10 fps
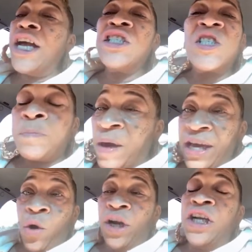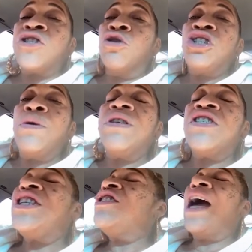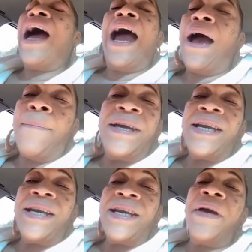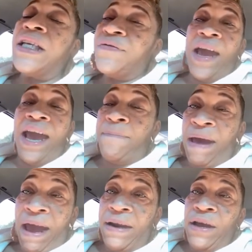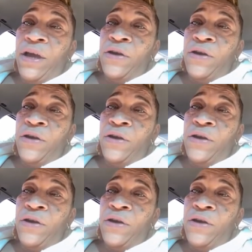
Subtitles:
And speak on it. So I mean, I'm her biggest fan, man,